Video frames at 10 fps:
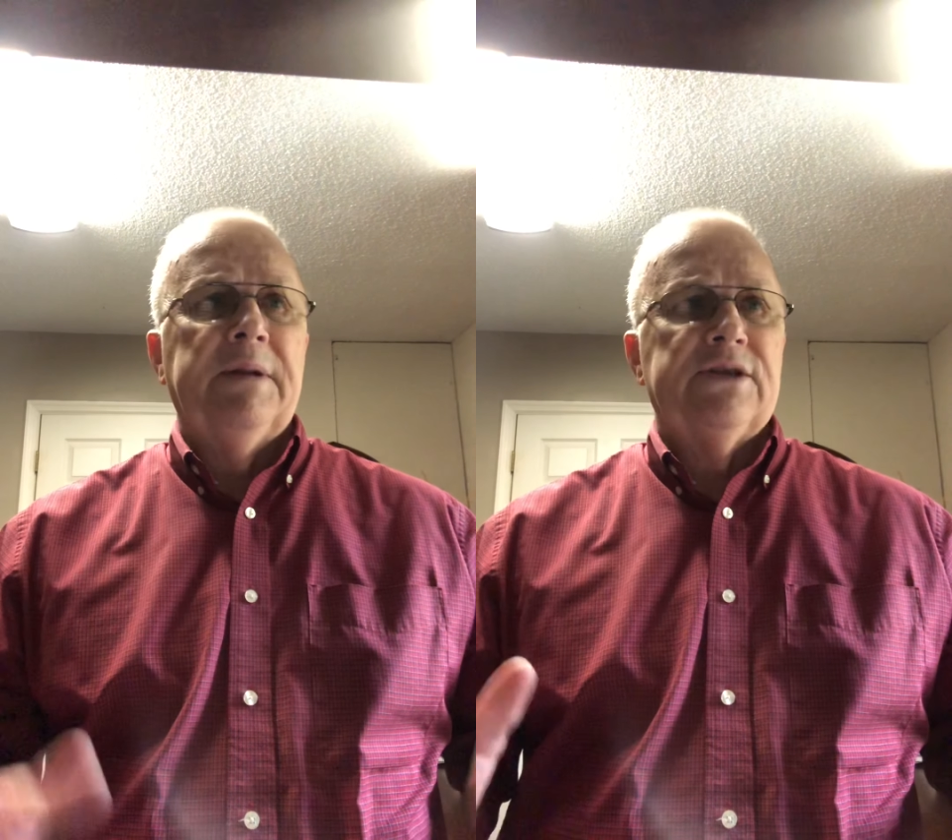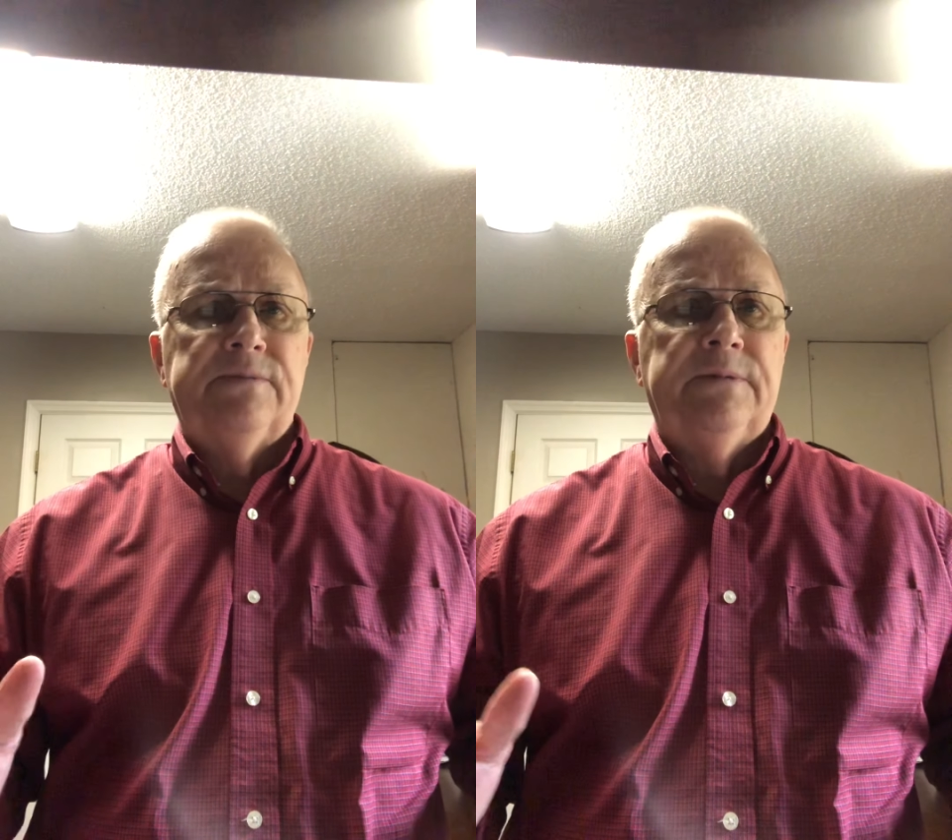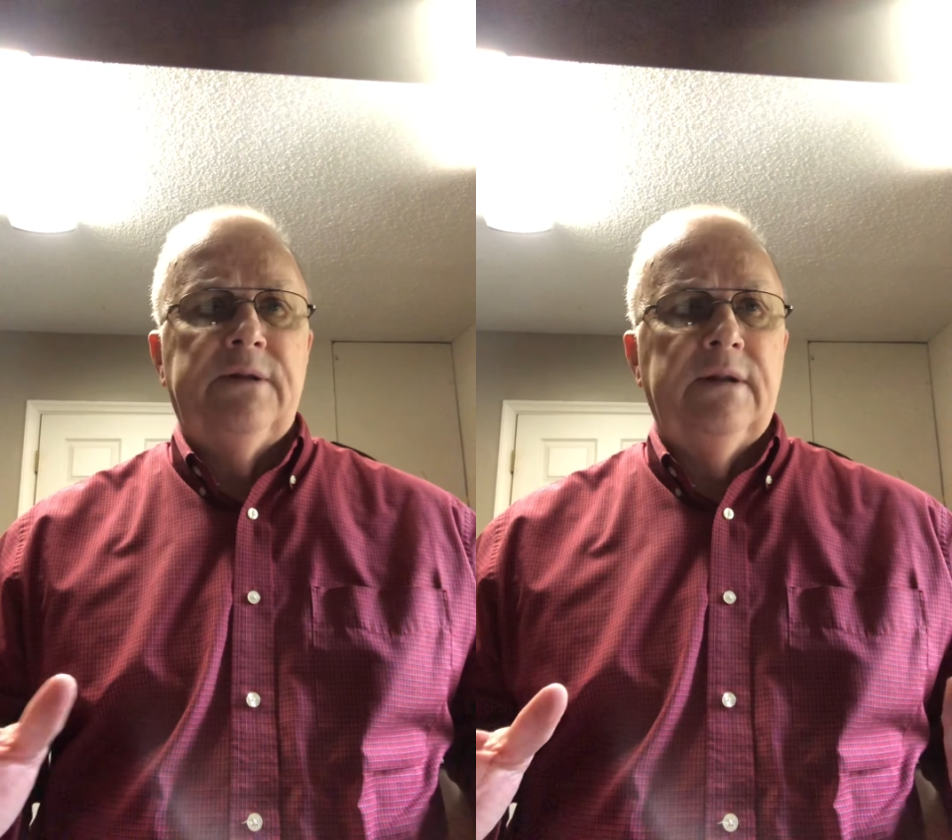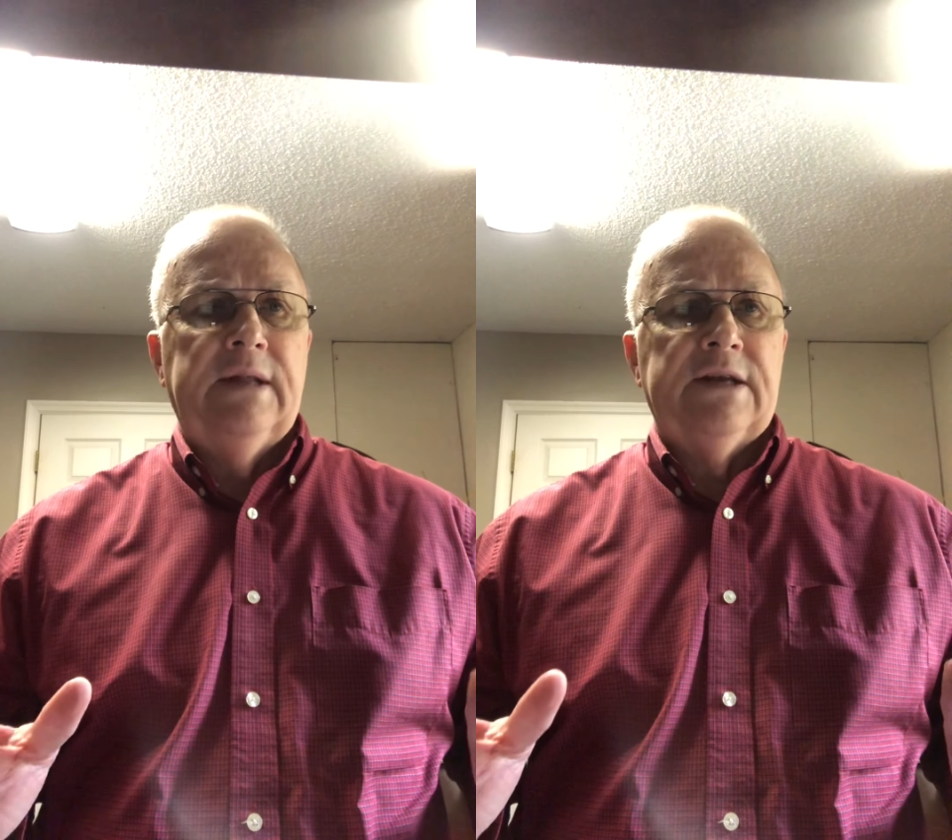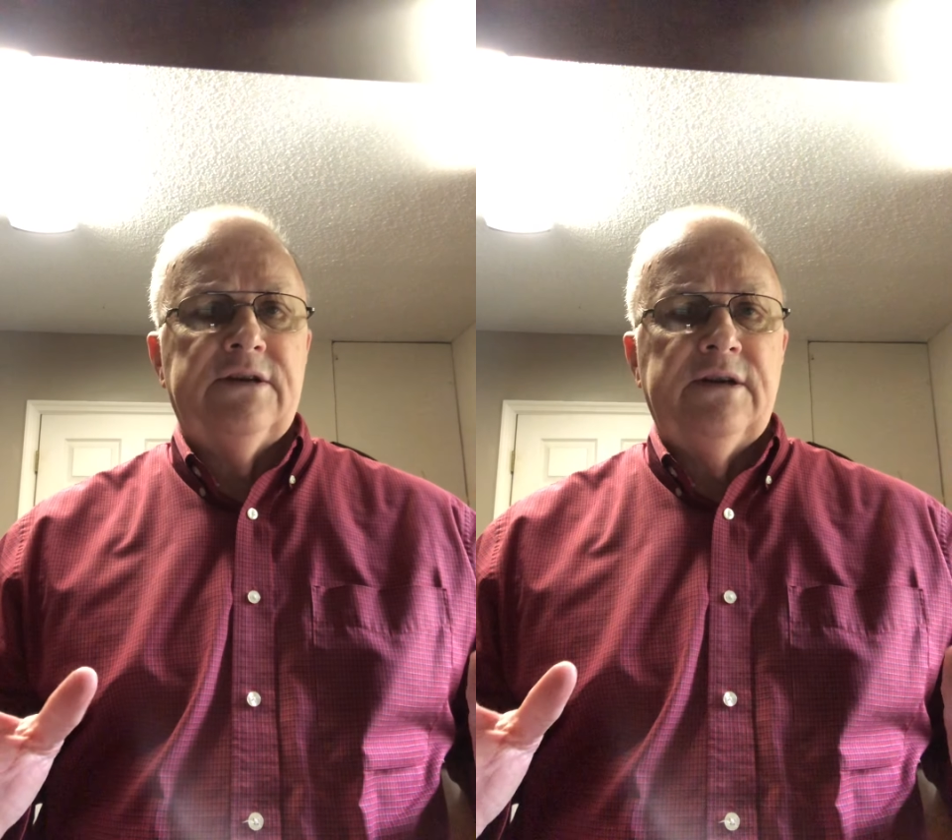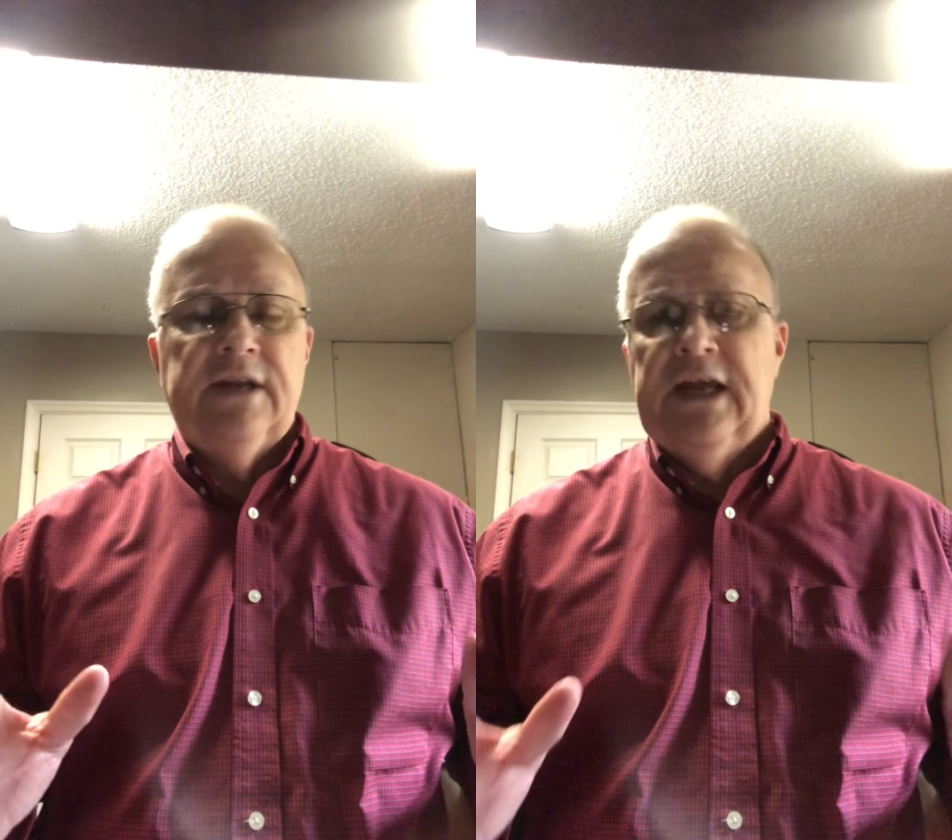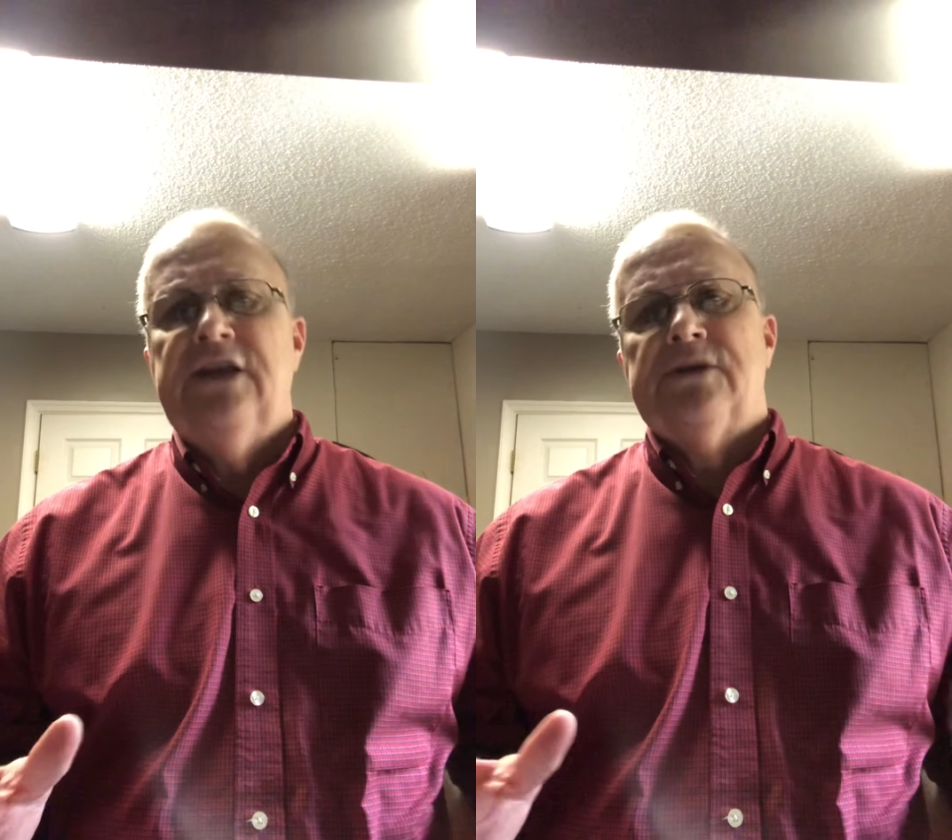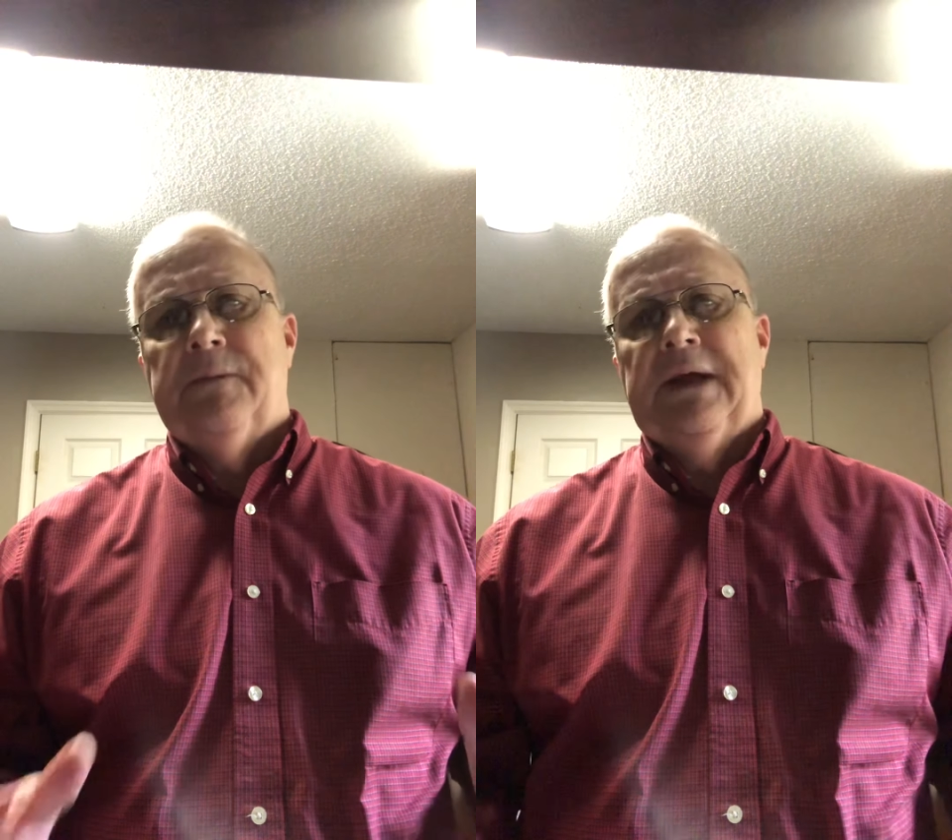that
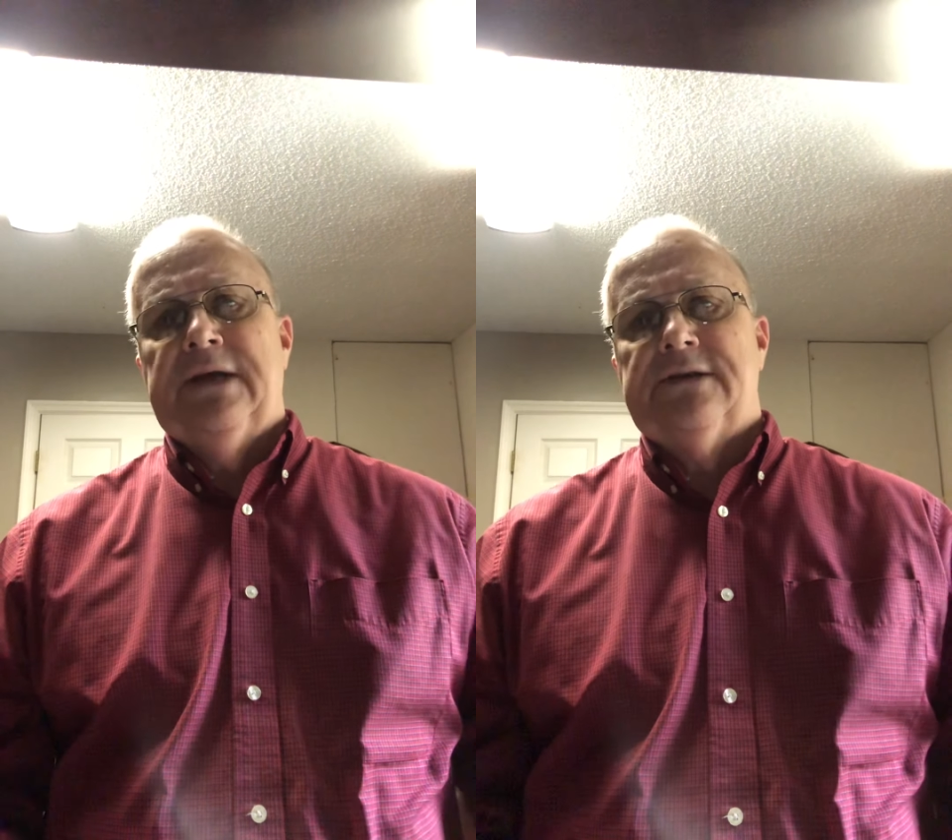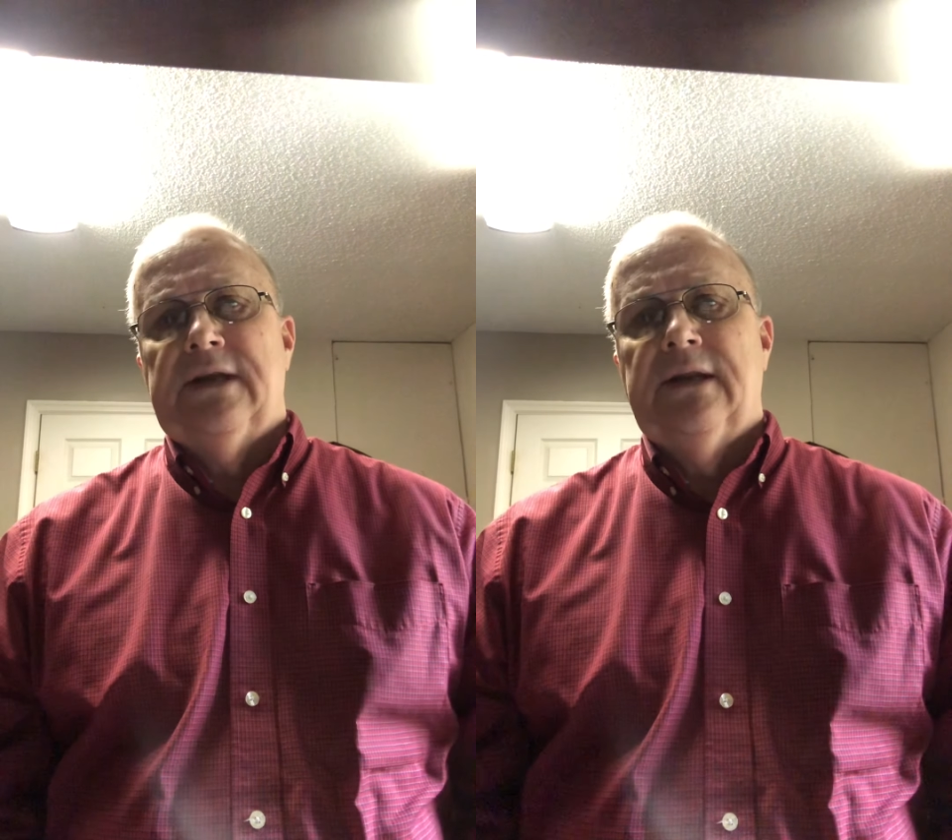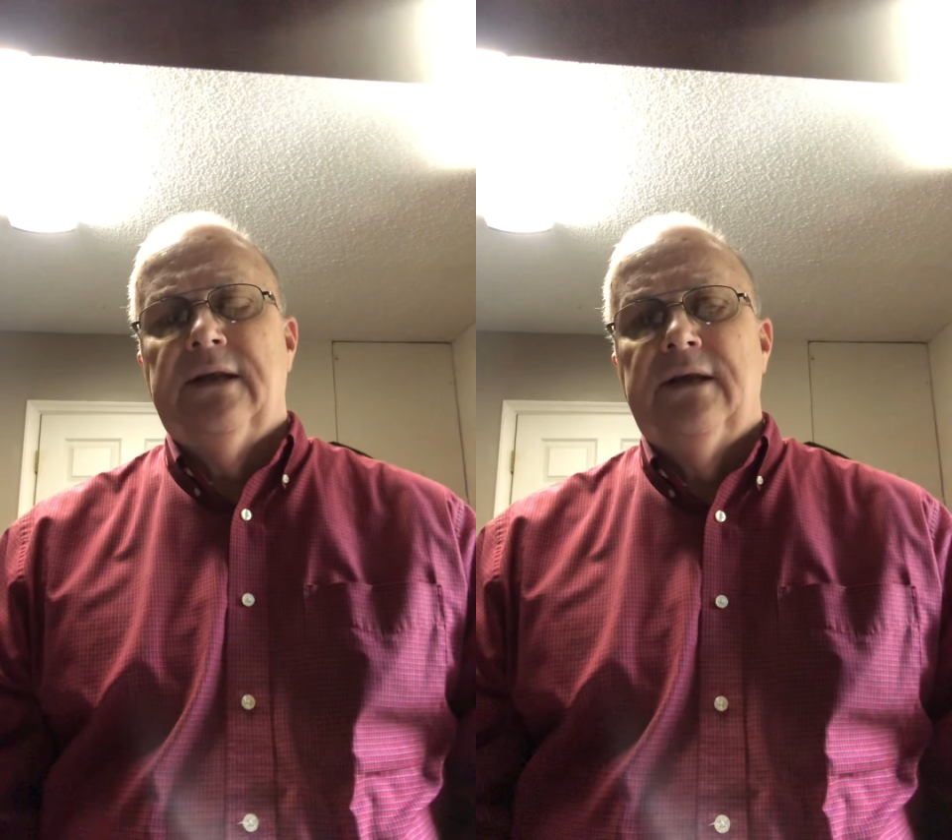needs a blessing.